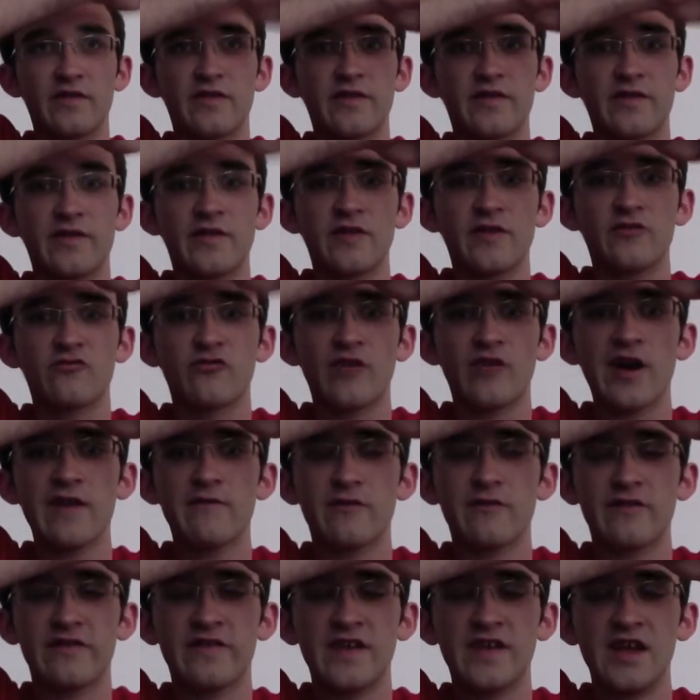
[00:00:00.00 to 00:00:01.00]
the
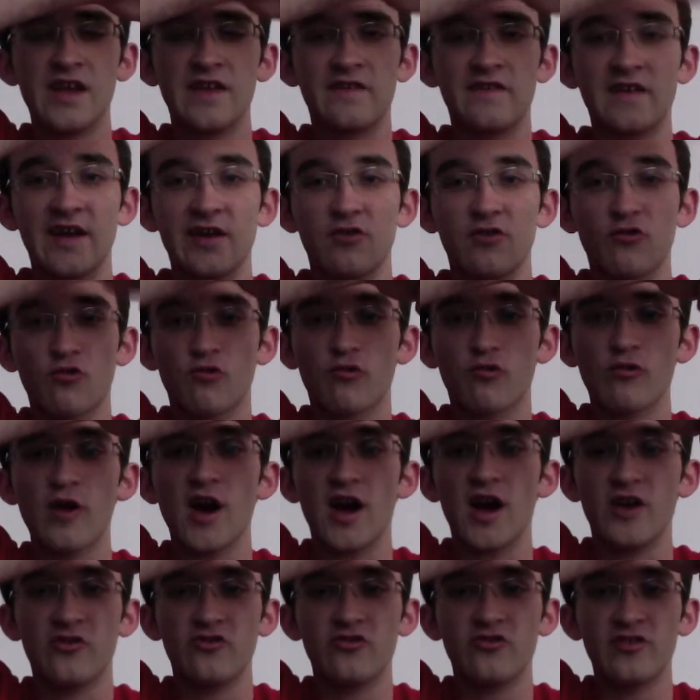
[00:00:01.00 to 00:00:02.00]
driver's seat is like
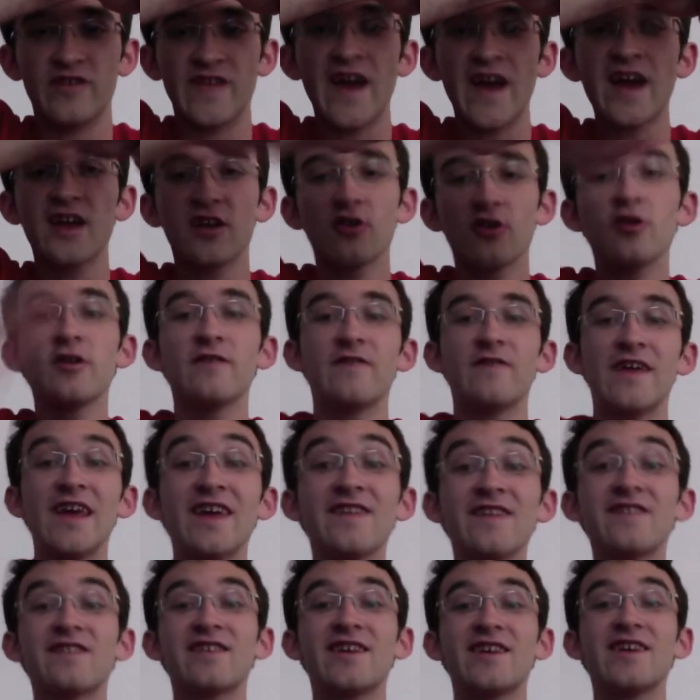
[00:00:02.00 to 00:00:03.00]
crushed. That could have
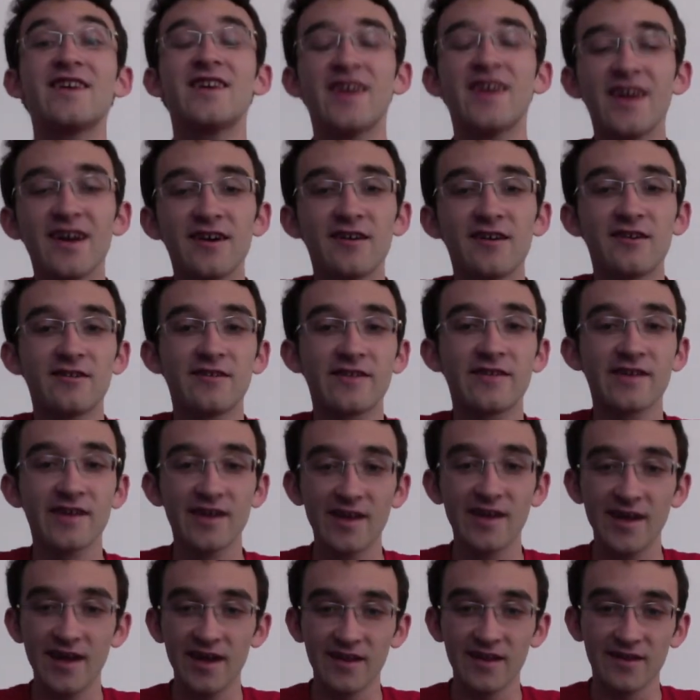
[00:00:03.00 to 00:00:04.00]
easily killed
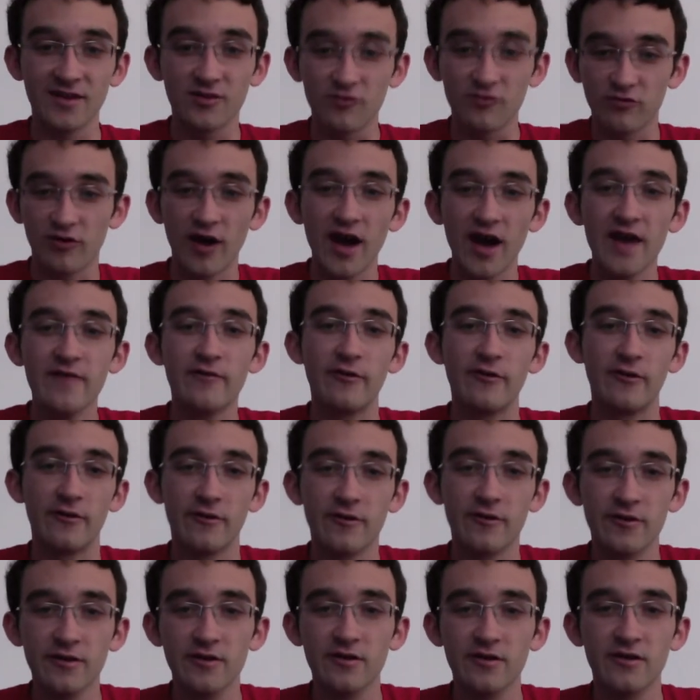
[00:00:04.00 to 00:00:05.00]
the
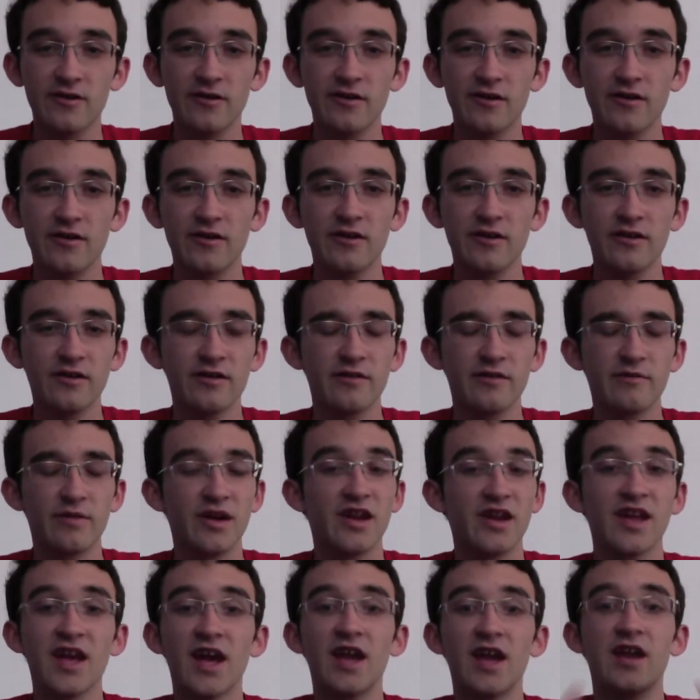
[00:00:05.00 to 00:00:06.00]
driver.
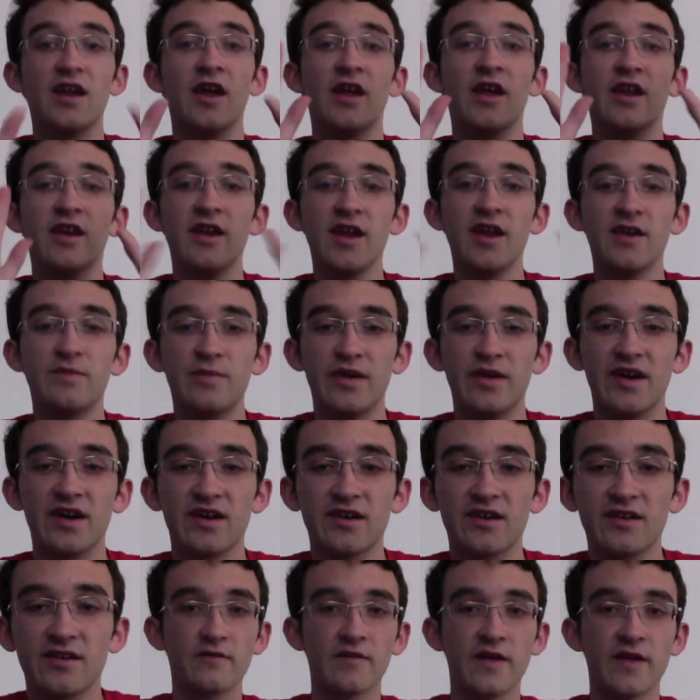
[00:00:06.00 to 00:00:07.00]
But again,
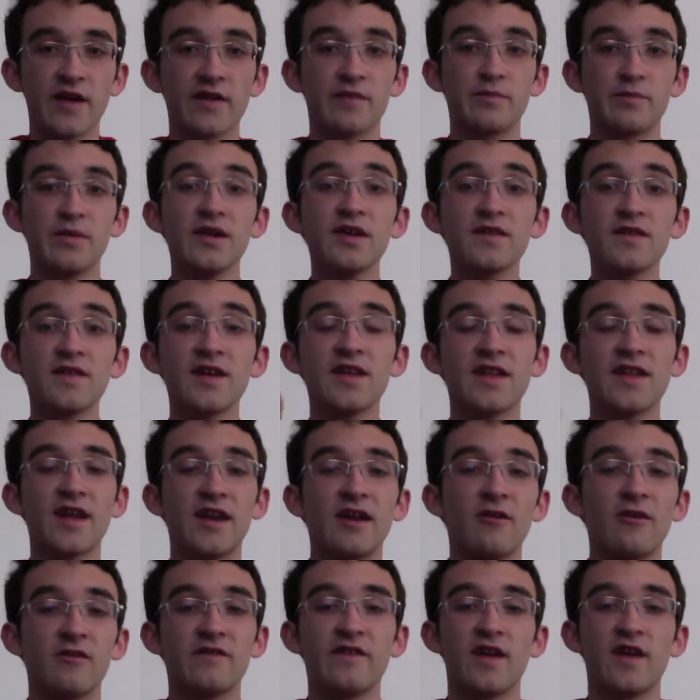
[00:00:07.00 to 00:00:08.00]
nitpick. Now the big thing
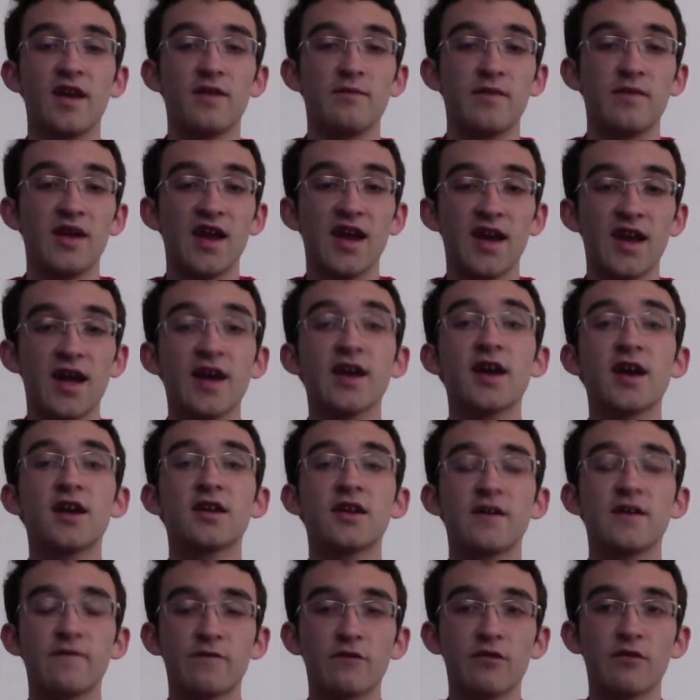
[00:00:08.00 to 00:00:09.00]
that irritated me, and I
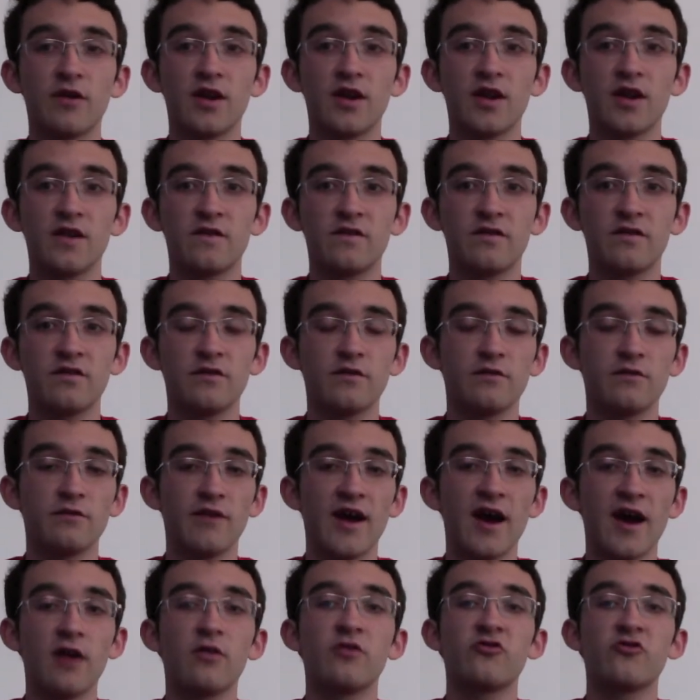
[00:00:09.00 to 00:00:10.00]
gotta give credit to
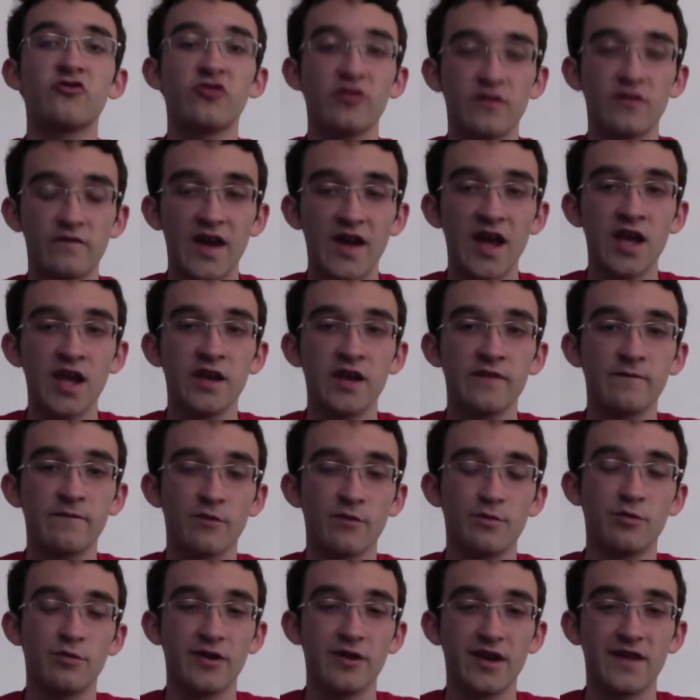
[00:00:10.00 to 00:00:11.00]
how it should have ended
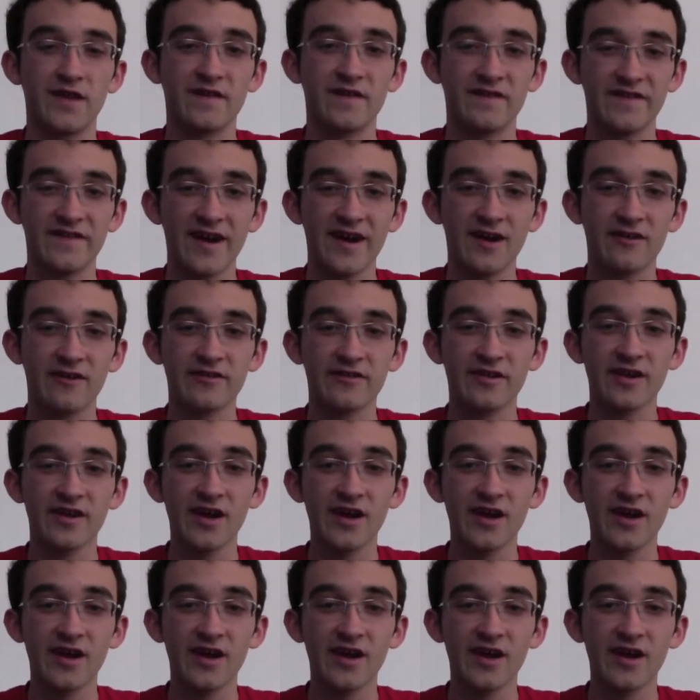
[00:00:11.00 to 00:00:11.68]
for pointing this out,